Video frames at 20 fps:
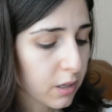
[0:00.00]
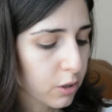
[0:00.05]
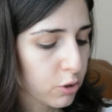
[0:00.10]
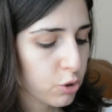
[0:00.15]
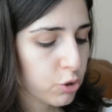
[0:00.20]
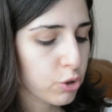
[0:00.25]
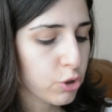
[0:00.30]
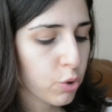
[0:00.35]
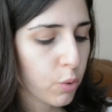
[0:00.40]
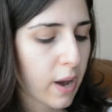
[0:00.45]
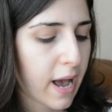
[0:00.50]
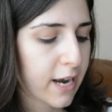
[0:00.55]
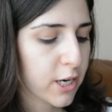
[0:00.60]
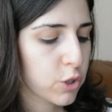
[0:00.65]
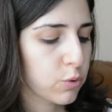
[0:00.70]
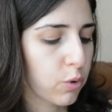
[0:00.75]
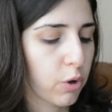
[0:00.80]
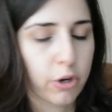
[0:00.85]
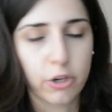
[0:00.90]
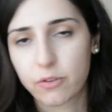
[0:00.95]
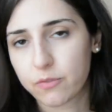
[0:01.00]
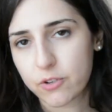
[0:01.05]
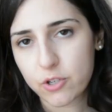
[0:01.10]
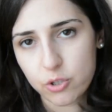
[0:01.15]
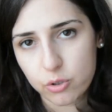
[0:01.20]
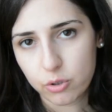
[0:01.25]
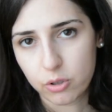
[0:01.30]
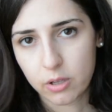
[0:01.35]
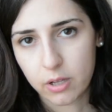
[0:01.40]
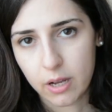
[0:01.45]
So there's no actual
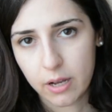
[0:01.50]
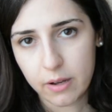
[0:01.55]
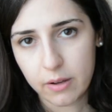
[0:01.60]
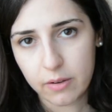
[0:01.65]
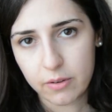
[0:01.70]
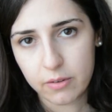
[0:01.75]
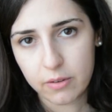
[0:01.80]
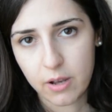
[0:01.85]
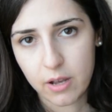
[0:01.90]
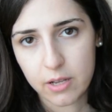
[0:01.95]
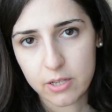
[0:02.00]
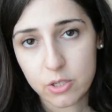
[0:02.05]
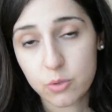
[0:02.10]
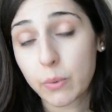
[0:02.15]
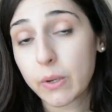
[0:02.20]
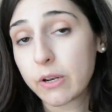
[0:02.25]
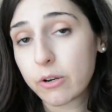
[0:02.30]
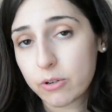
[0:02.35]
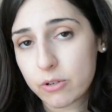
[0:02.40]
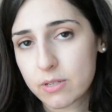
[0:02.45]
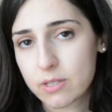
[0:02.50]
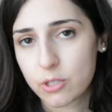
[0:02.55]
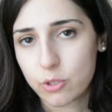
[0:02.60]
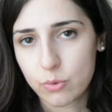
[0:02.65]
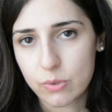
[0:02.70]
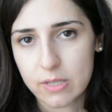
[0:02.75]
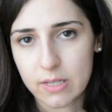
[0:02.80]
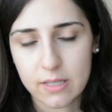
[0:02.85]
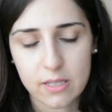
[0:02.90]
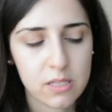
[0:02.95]
artificial sweeteners
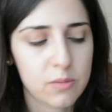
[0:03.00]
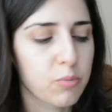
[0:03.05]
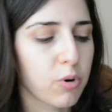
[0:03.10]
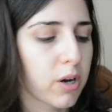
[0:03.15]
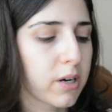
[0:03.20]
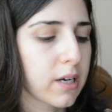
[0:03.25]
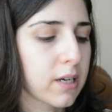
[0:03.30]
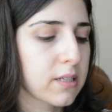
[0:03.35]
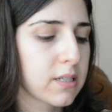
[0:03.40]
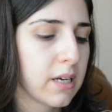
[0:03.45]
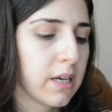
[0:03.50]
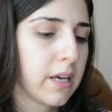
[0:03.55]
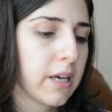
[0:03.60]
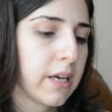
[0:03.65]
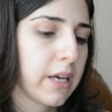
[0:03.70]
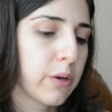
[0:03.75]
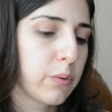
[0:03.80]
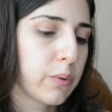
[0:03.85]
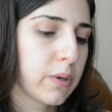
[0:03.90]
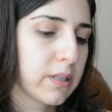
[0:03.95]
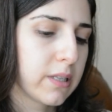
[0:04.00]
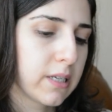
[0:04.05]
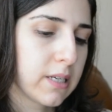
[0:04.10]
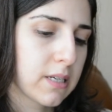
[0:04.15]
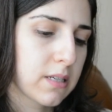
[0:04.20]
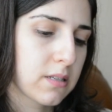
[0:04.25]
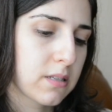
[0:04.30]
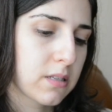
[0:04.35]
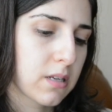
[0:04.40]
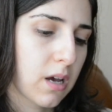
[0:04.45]
used in this product. It really
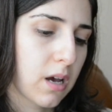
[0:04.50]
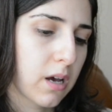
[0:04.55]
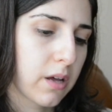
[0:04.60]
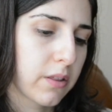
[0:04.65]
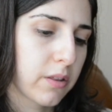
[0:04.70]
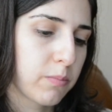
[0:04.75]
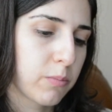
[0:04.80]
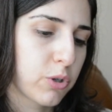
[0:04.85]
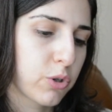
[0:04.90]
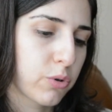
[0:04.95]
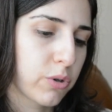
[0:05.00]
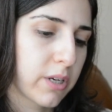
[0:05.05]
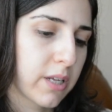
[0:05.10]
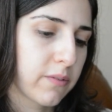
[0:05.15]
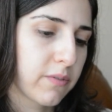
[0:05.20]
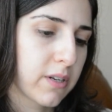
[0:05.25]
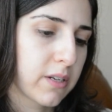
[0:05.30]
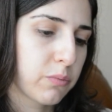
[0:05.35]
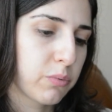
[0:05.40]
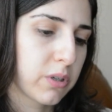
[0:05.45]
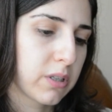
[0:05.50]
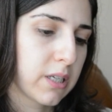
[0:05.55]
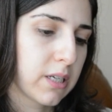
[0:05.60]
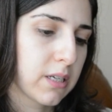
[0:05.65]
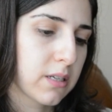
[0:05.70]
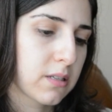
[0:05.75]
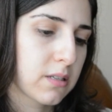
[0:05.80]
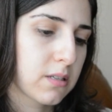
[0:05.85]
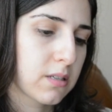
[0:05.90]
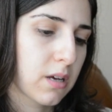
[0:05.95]
is, the majority of it really
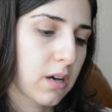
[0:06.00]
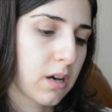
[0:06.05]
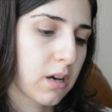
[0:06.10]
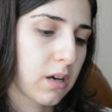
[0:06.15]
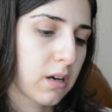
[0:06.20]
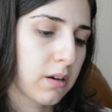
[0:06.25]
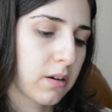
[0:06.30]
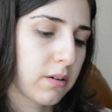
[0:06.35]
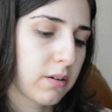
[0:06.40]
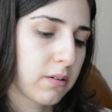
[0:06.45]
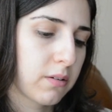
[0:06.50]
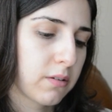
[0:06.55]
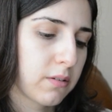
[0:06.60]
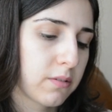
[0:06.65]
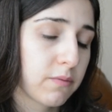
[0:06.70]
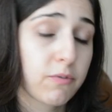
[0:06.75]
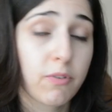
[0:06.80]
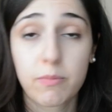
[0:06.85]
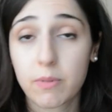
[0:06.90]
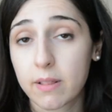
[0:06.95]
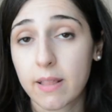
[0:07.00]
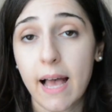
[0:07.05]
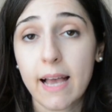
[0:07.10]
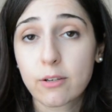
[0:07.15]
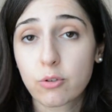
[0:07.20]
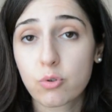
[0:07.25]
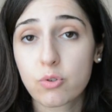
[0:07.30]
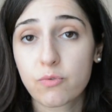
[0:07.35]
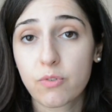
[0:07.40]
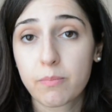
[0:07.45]
is from the
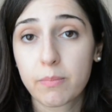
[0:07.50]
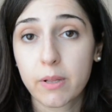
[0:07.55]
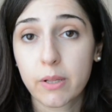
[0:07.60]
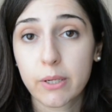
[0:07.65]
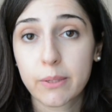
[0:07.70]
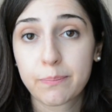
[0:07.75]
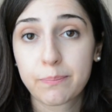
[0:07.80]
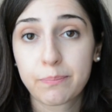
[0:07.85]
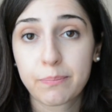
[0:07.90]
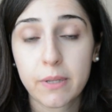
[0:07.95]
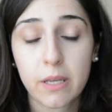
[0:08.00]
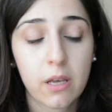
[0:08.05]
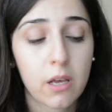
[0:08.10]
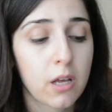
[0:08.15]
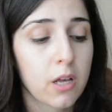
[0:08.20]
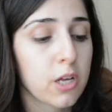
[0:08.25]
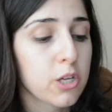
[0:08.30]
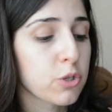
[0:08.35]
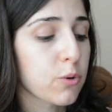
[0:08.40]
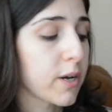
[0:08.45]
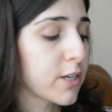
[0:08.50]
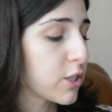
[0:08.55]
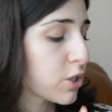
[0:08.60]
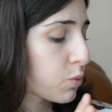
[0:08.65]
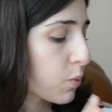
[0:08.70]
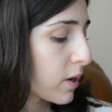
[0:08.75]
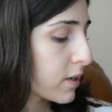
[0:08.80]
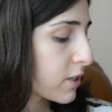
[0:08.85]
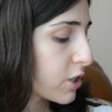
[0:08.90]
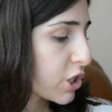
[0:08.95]
lactose from milk. So I
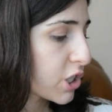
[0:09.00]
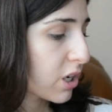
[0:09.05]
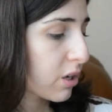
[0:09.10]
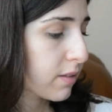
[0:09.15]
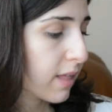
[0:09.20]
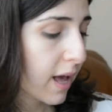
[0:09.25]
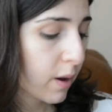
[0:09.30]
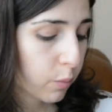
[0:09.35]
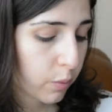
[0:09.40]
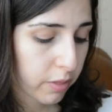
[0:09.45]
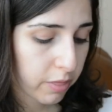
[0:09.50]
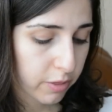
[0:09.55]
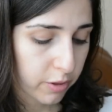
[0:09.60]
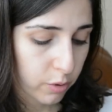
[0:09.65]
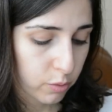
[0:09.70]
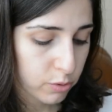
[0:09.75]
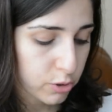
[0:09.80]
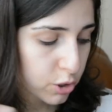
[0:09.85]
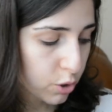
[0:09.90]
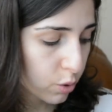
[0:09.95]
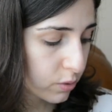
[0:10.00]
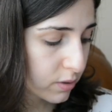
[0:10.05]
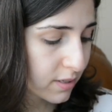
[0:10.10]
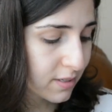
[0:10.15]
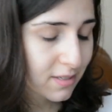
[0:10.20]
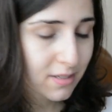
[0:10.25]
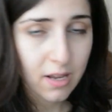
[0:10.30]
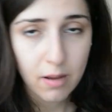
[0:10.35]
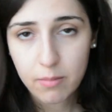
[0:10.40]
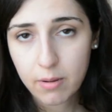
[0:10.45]
just want to share that with you. So to
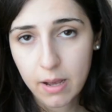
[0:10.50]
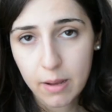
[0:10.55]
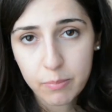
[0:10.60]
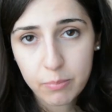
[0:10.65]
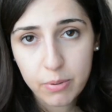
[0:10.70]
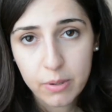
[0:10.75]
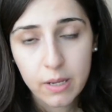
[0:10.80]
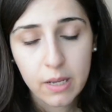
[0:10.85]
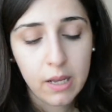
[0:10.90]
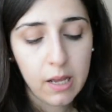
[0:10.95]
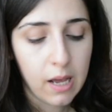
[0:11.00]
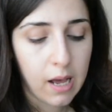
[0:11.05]
sum up,